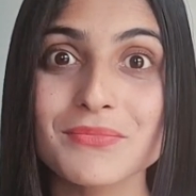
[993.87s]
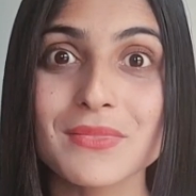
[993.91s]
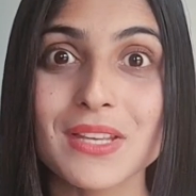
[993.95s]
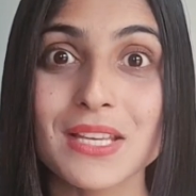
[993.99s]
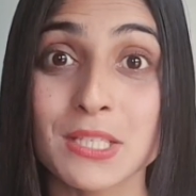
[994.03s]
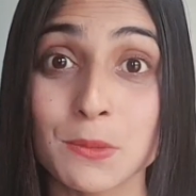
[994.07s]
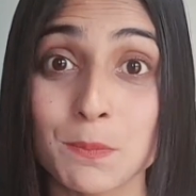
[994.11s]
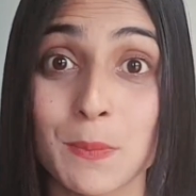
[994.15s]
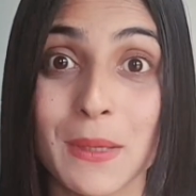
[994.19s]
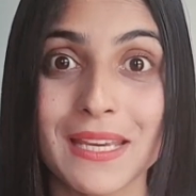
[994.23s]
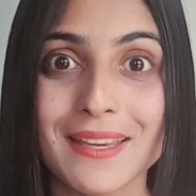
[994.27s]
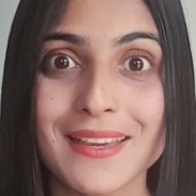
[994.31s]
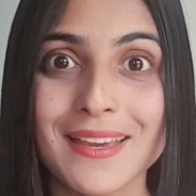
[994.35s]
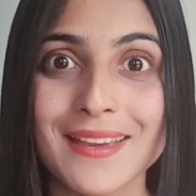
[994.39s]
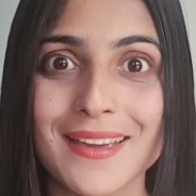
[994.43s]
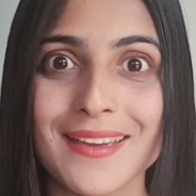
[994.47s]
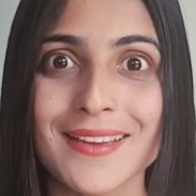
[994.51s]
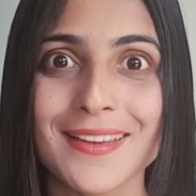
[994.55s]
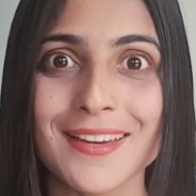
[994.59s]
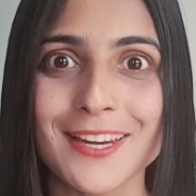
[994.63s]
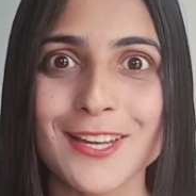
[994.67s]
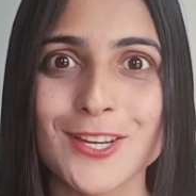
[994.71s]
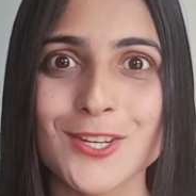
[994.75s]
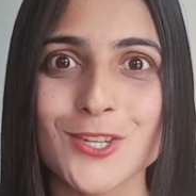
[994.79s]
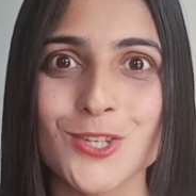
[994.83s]
speaking
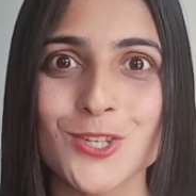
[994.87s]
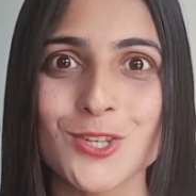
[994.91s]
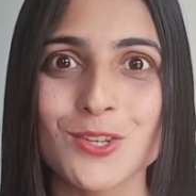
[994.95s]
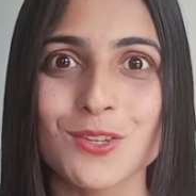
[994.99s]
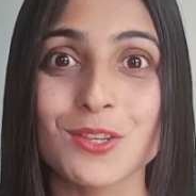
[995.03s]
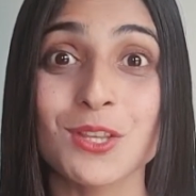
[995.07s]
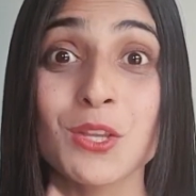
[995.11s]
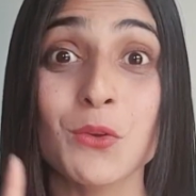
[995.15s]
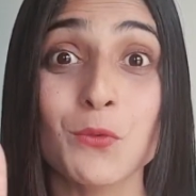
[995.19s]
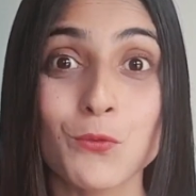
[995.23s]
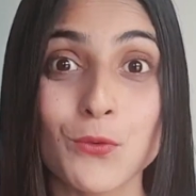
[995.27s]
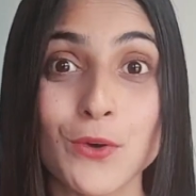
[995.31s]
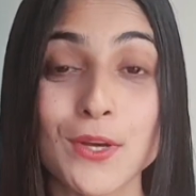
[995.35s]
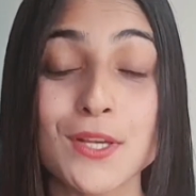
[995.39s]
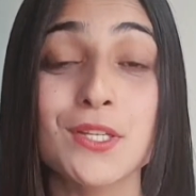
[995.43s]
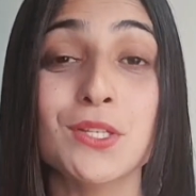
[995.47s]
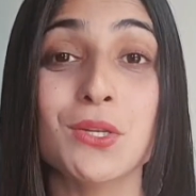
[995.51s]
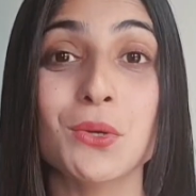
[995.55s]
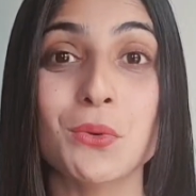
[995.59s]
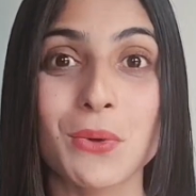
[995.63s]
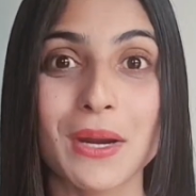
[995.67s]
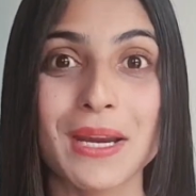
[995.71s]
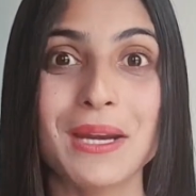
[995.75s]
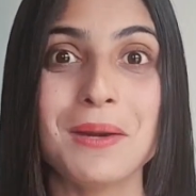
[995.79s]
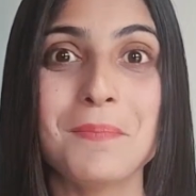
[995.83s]
English. The
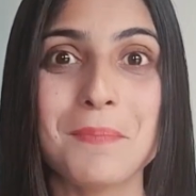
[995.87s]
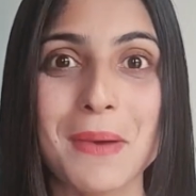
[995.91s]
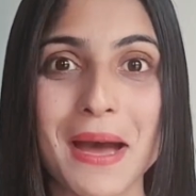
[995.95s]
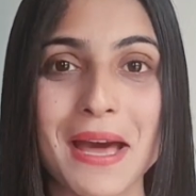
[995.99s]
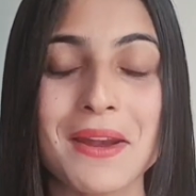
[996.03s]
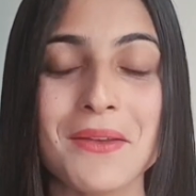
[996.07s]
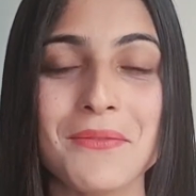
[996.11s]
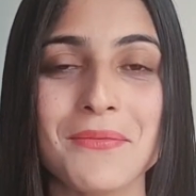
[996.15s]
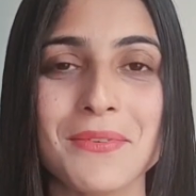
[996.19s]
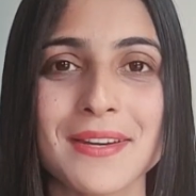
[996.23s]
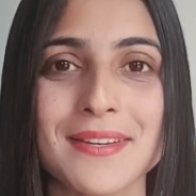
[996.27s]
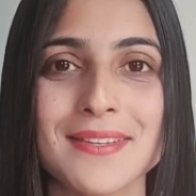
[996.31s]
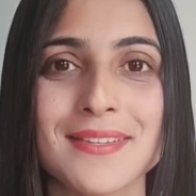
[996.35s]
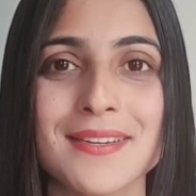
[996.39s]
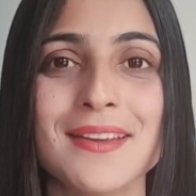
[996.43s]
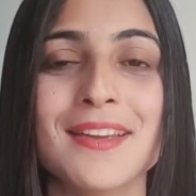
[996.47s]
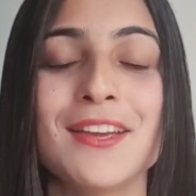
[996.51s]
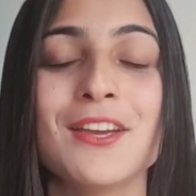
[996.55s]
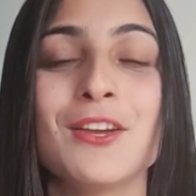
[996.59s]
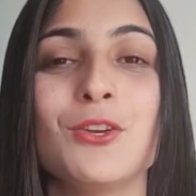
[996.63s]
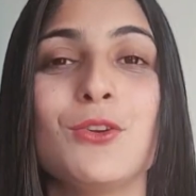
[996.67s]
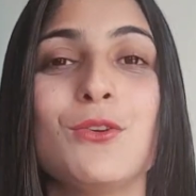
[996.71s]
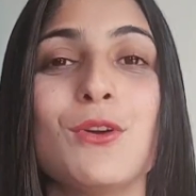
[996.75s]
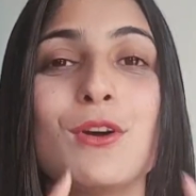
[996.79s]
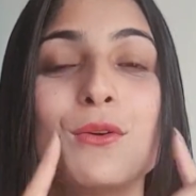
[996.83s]
first great benefit,
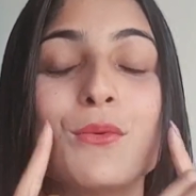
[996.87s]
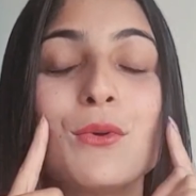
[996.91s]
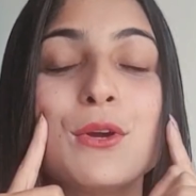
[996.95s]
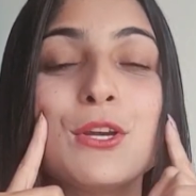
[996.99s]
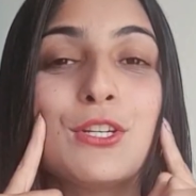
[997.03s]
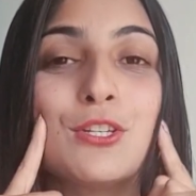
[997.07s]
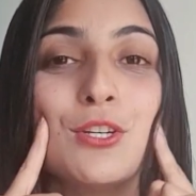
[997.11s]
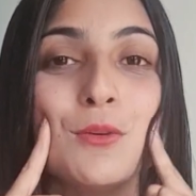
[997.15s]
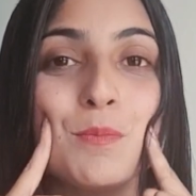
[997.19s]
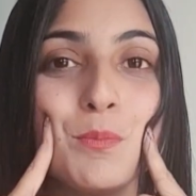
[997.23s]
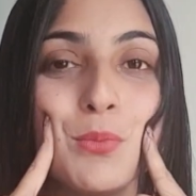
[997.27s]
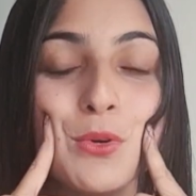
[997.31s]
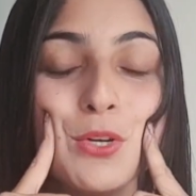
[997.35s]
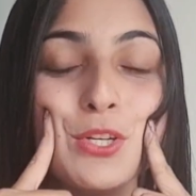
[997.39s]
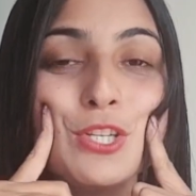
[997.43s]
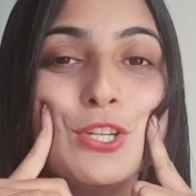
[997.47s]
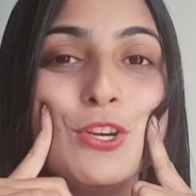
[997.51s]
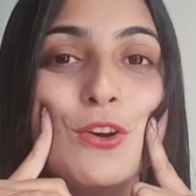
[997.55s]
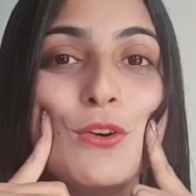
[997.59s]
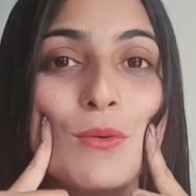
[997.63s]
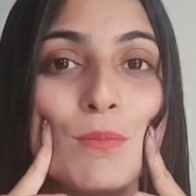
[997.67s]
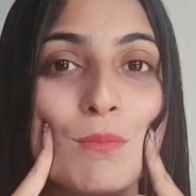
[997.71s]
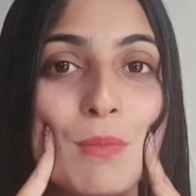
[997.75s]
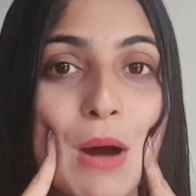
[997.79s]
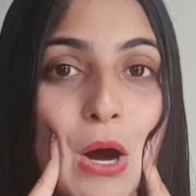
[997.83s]
you are going to put
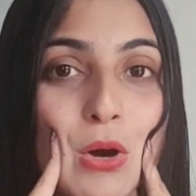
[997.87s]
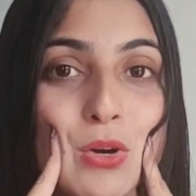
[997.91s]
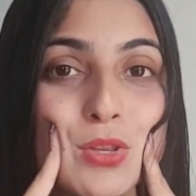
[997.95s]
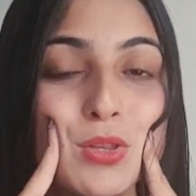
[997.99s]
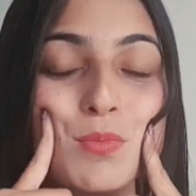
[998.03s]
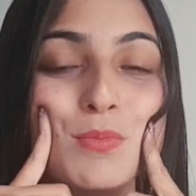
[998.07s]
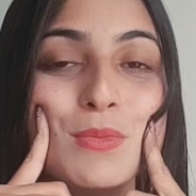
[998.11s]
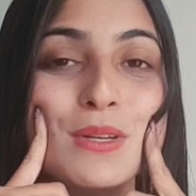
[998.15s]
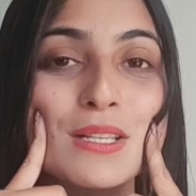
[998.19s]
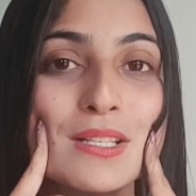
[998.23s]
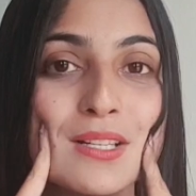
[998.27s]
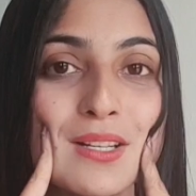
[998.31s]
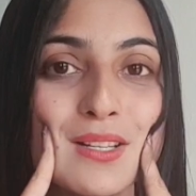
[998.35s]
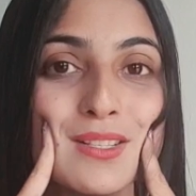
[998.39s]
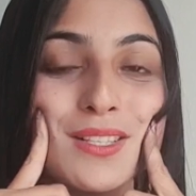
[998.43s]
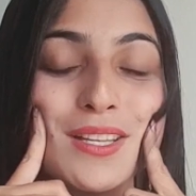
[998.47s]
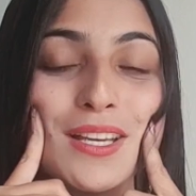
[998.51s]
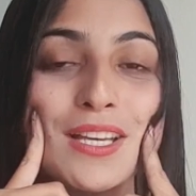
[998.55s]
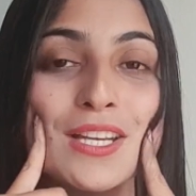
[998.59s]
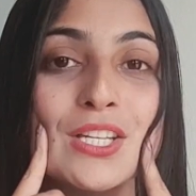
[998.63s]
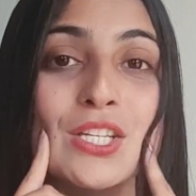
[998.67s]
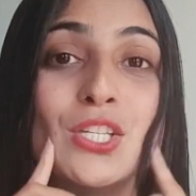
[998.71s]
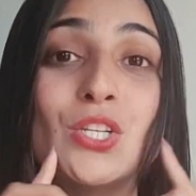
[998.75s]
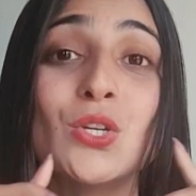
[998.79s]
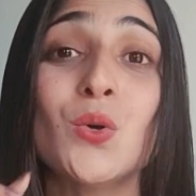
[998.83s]
your mouth muscles
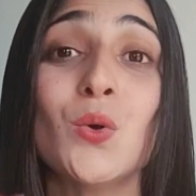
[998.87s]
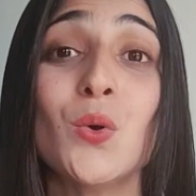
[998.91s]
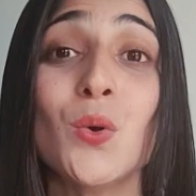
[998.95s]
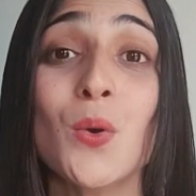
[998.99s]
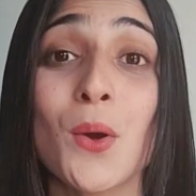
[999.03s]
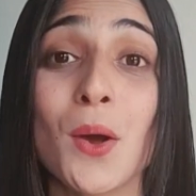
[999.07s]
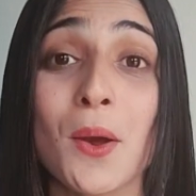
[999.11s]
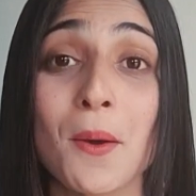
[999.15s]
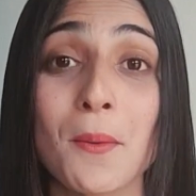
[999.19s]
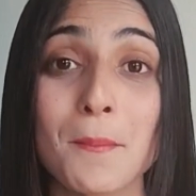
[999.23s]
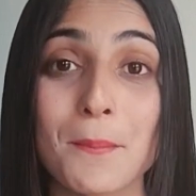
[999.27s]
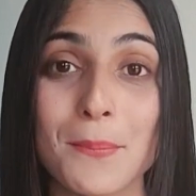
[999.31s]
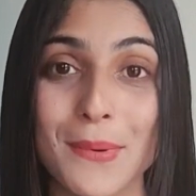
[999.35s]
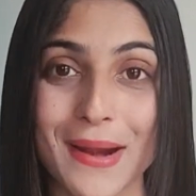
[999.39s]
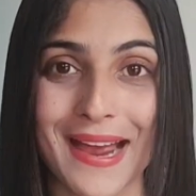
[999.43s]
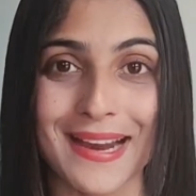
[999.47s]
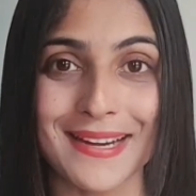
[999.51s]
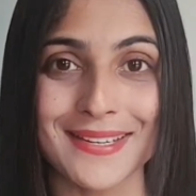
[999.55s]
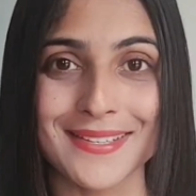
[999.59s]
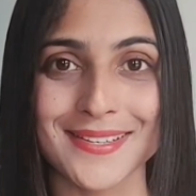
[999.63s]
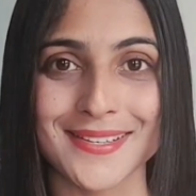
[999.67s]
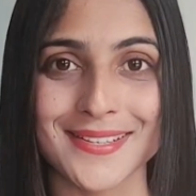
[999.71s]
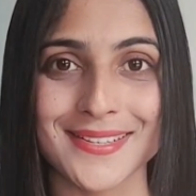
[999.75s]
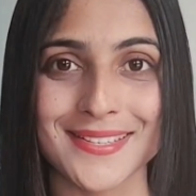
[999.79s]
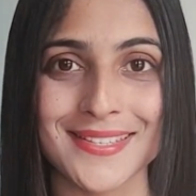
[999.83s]
into
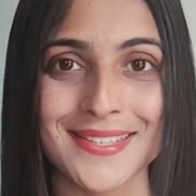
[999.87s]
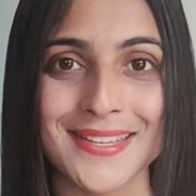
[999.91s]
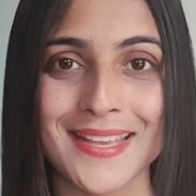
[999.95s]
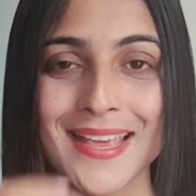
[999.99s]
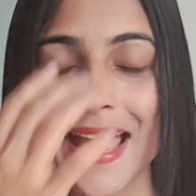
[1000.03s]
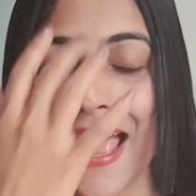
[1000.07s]
practice.